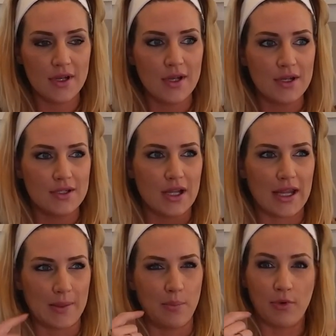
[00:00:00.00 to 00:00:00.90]
to like
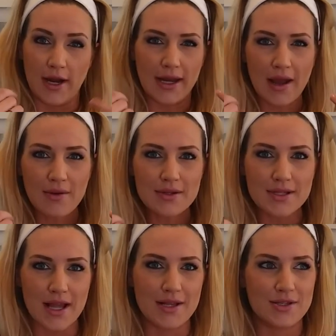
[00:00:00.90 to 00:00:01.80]
breakouts,
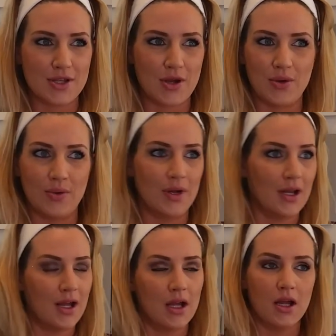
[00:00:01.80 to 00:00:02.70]
and so
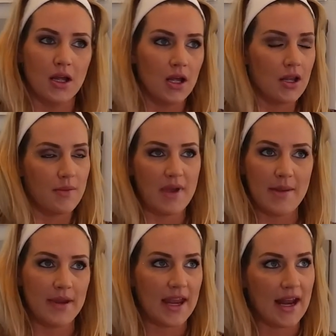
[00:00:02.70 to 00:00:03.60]
the Baby
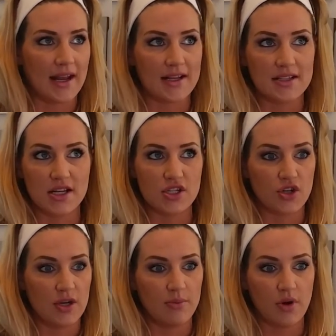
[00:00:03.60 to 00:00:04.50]
Organic sunscreen
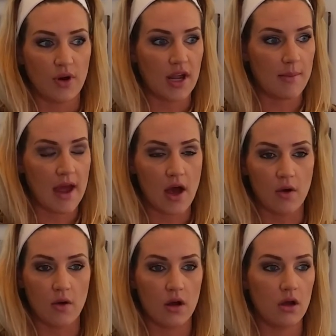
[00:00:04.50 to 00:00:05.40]
broke him out.
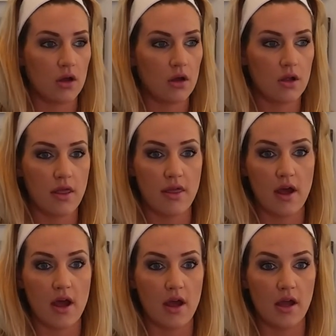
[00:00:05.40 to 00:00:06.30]

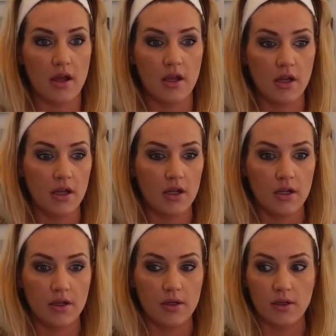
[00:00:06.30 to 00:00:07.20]
The
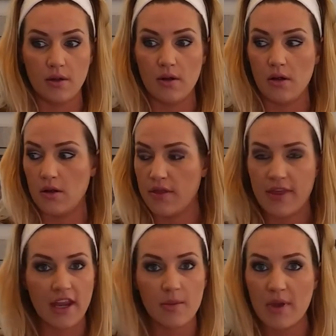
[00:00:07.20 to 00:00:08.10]
Think
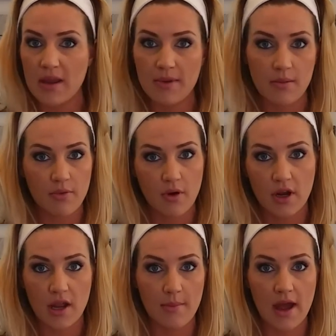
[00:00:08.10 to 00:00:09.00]
Baby broke him
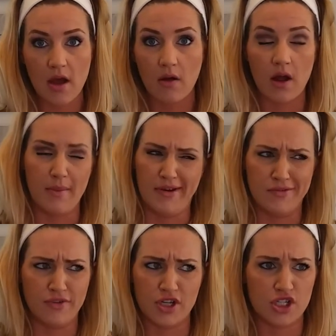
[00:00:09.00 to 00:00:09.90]
out. I mean, for
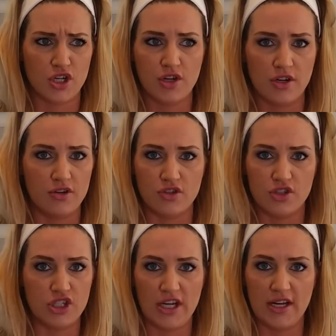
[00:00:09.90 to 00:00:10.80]
sure
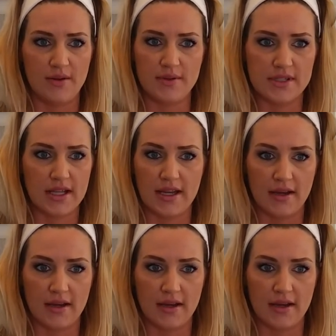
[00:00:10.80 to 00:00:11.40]
Neutrogena is like,